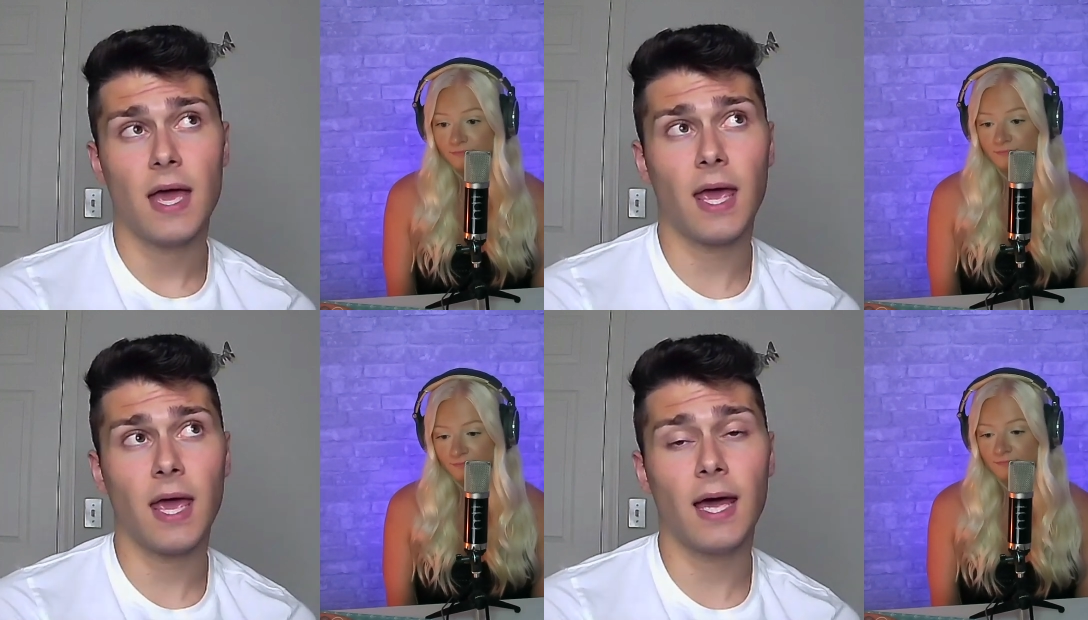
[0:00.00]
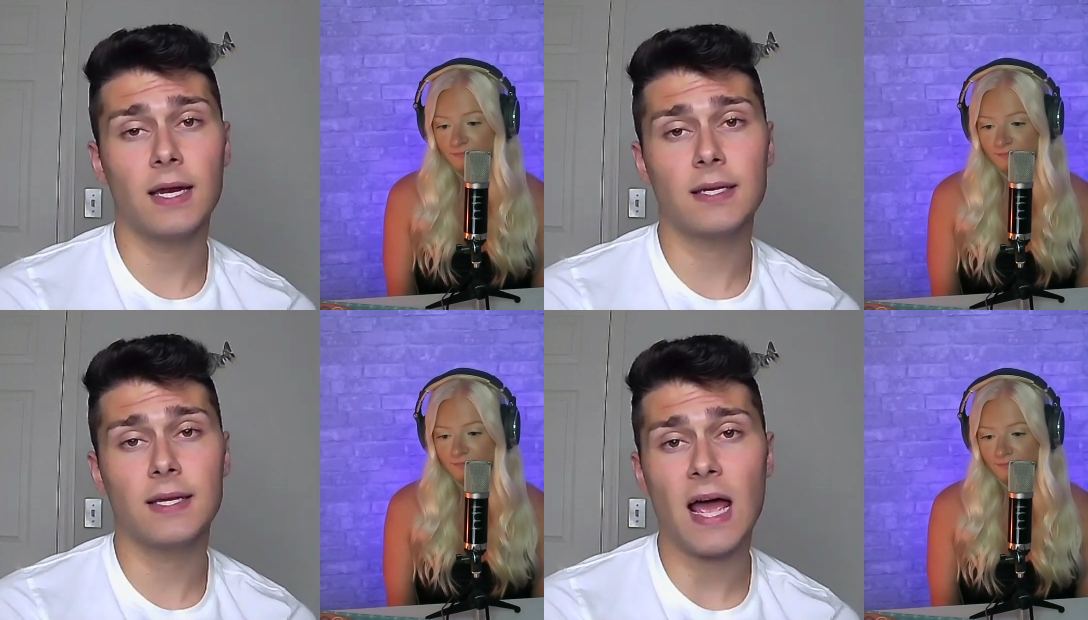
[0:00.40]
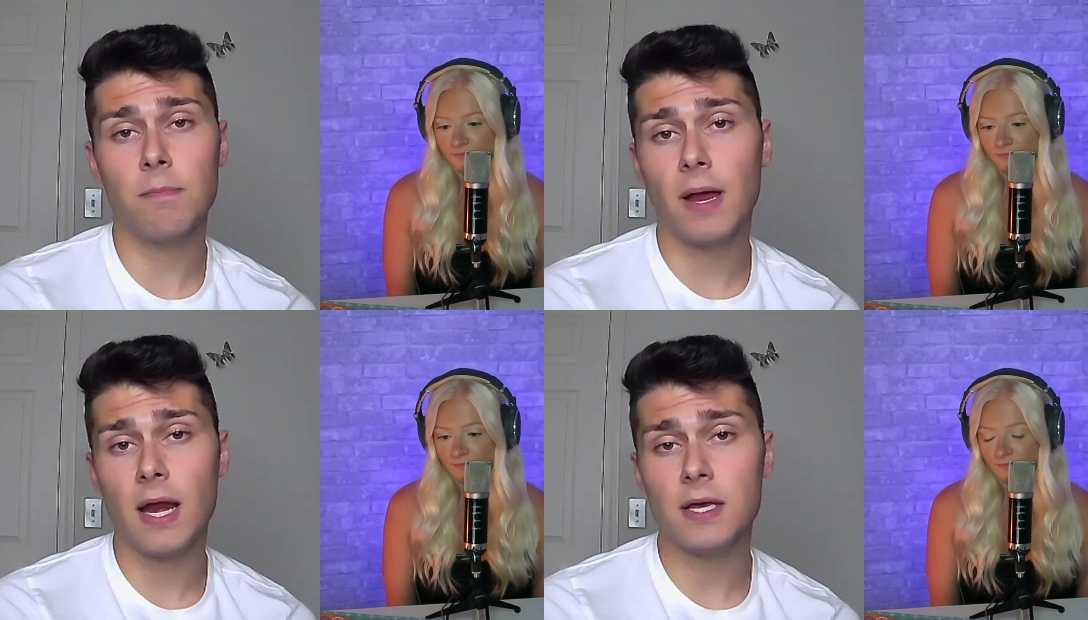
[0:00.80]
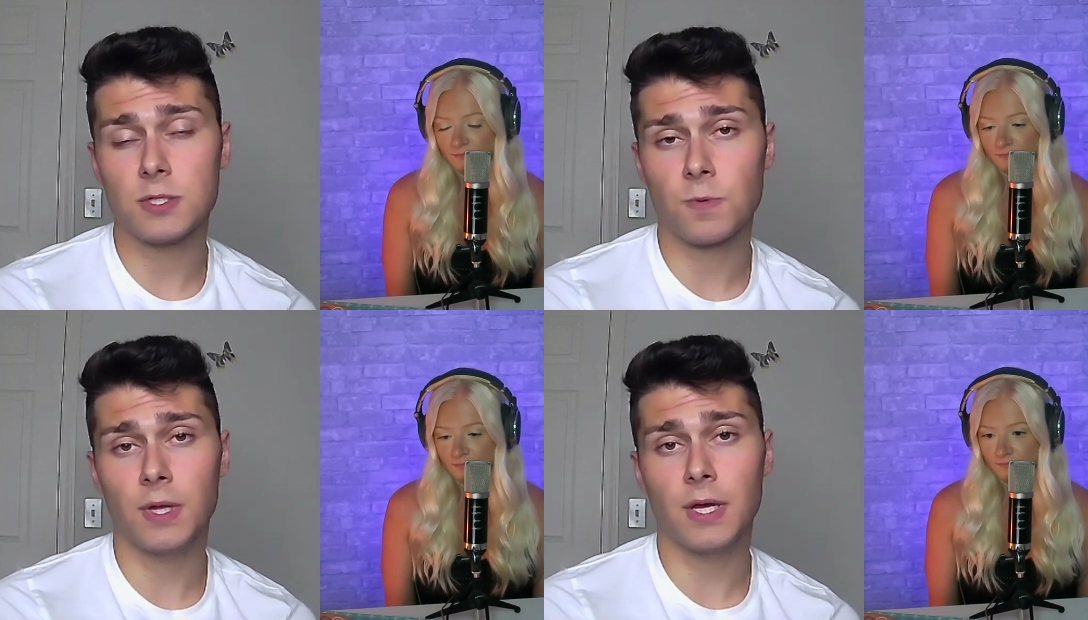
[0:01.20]
Speaker 1: And diabetes
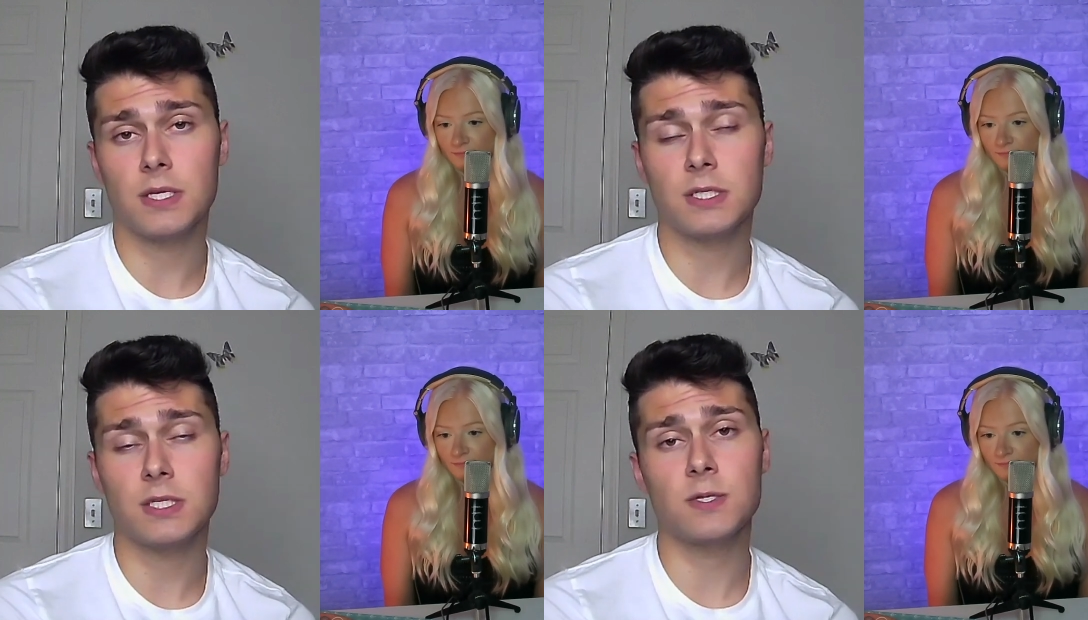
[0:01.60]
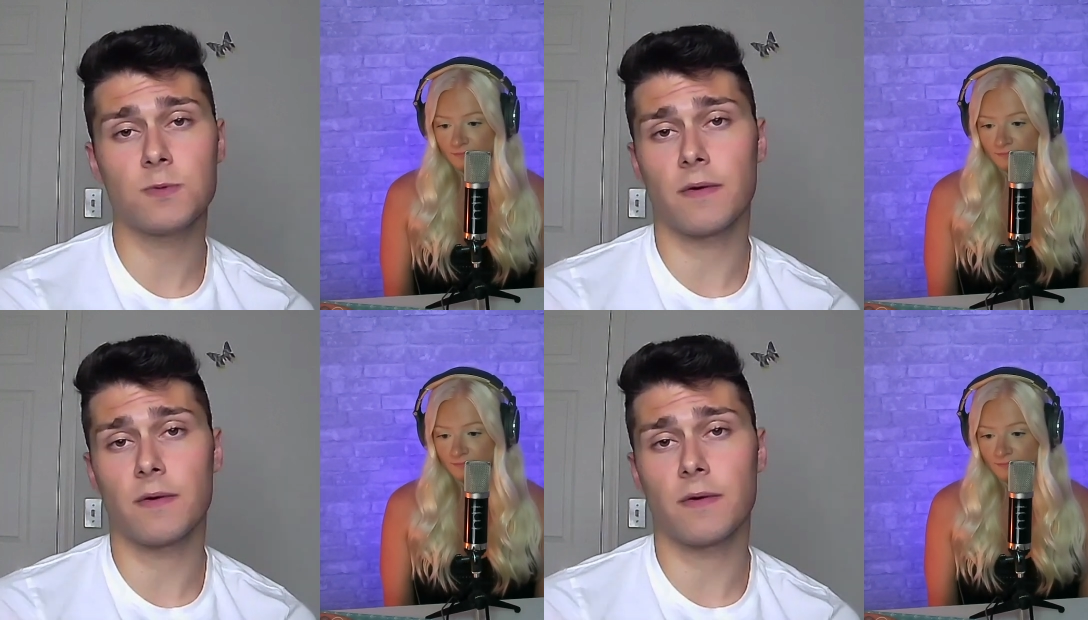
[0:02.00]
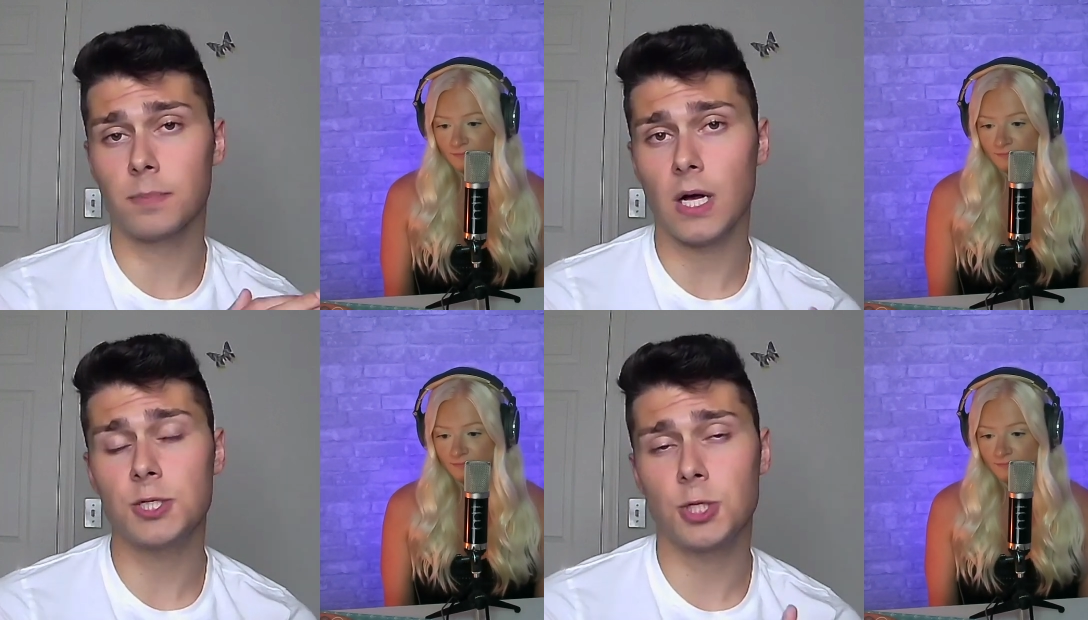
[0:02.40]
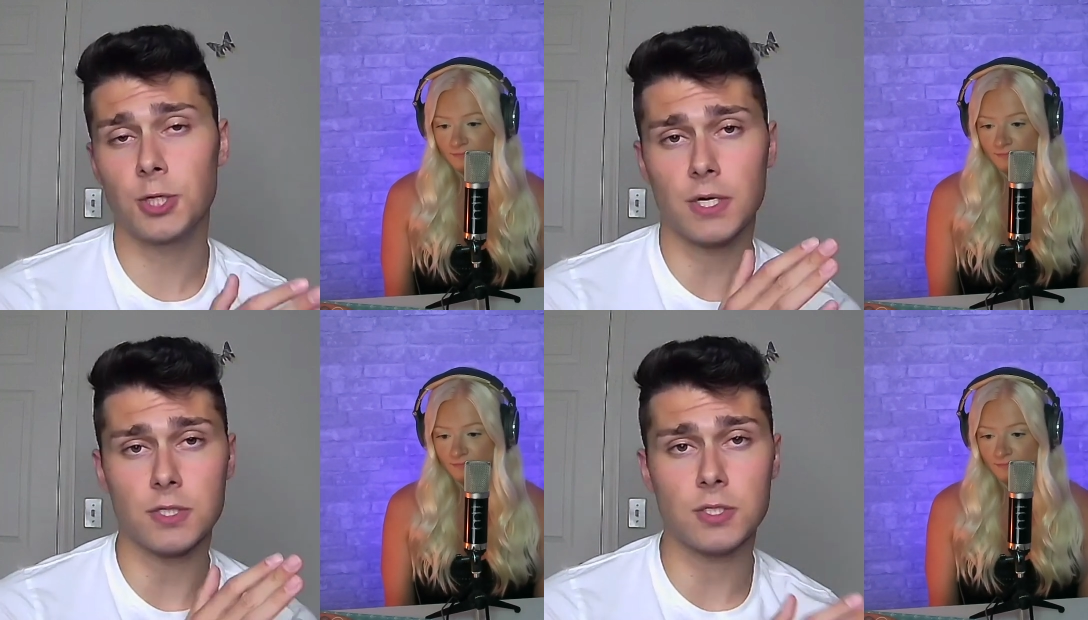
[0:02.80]
is really a disease where if your blood
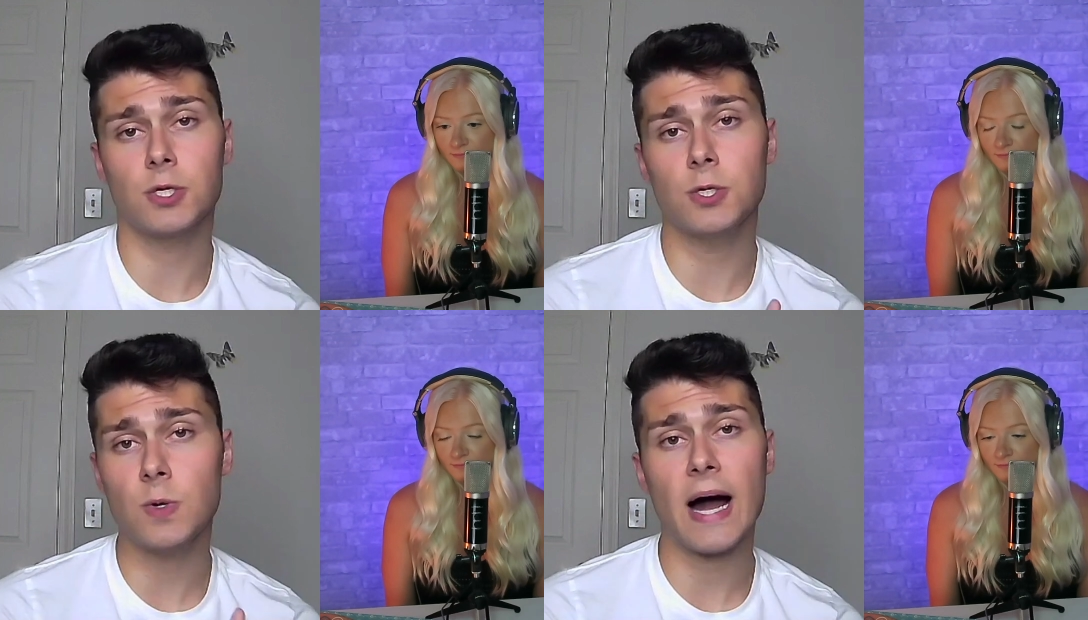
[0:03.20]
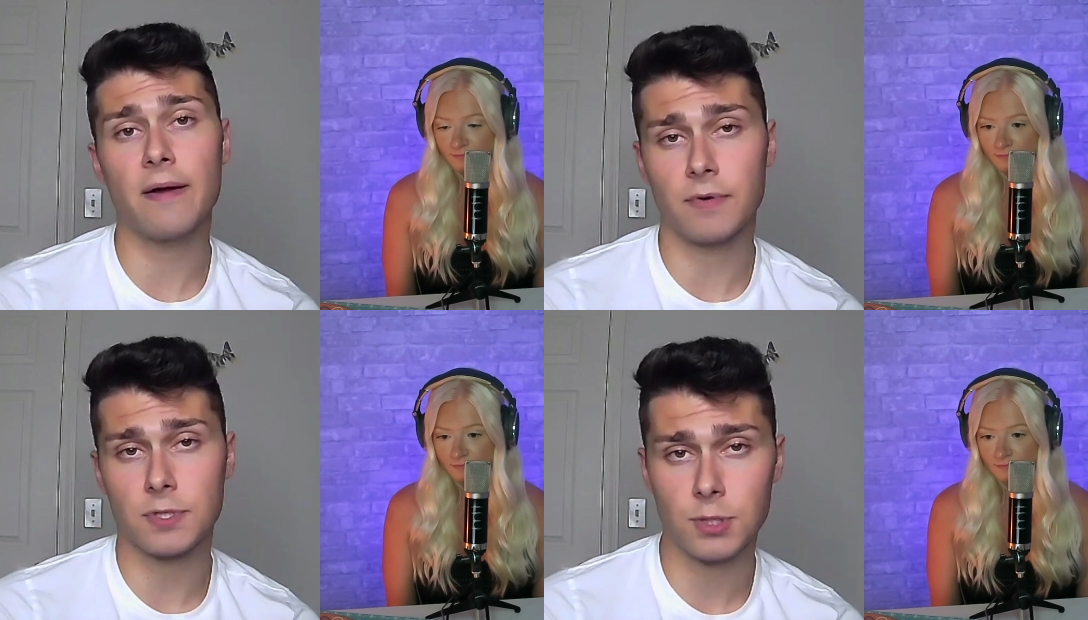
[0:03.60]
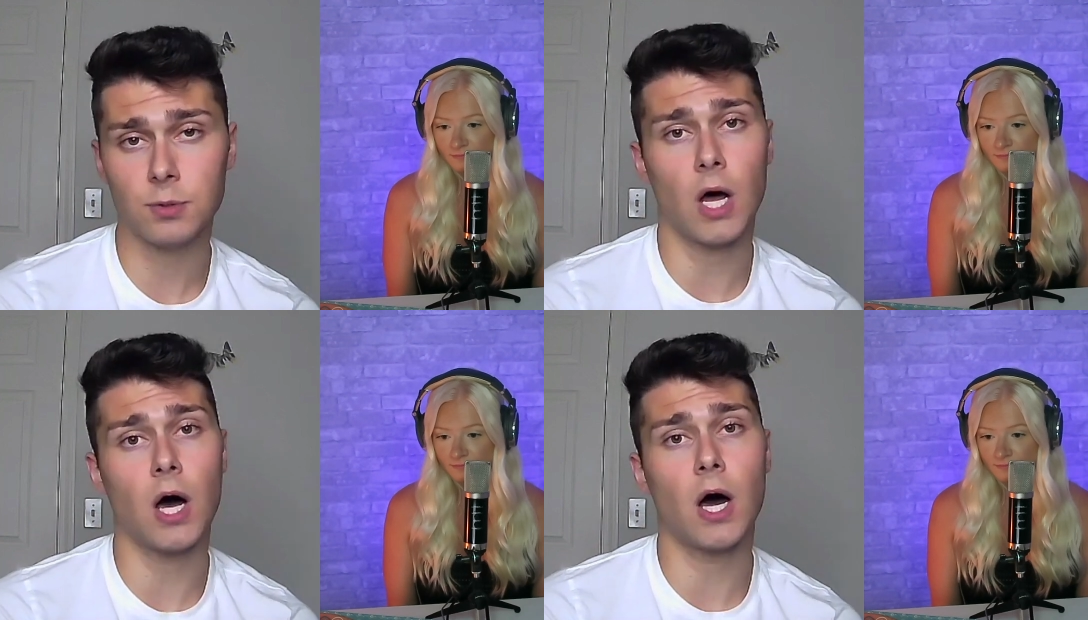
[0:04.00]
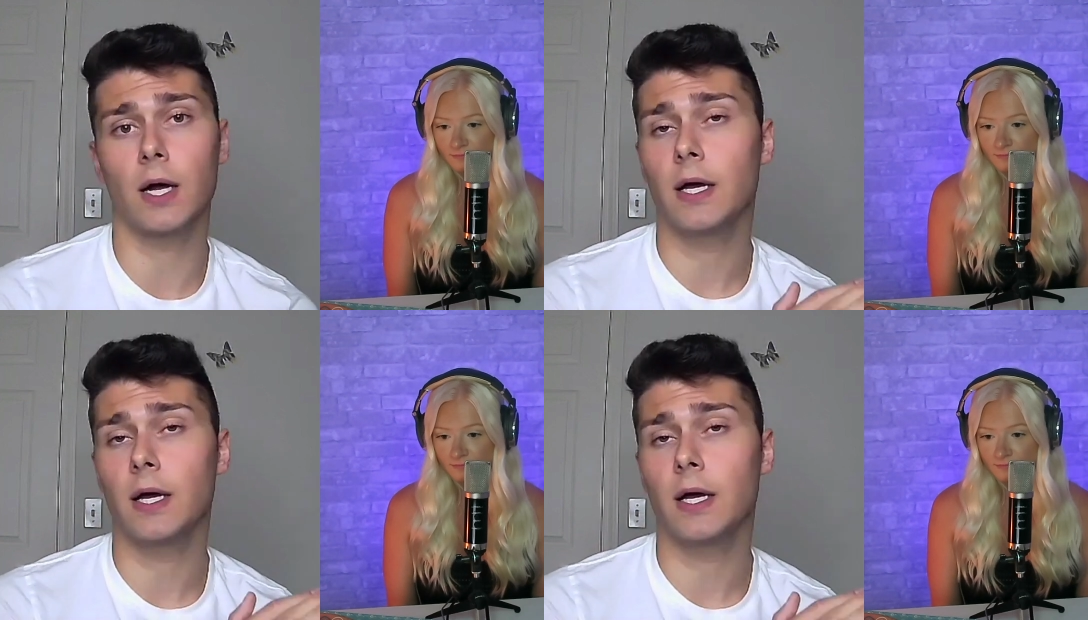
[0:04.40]
sugar is too high for too long,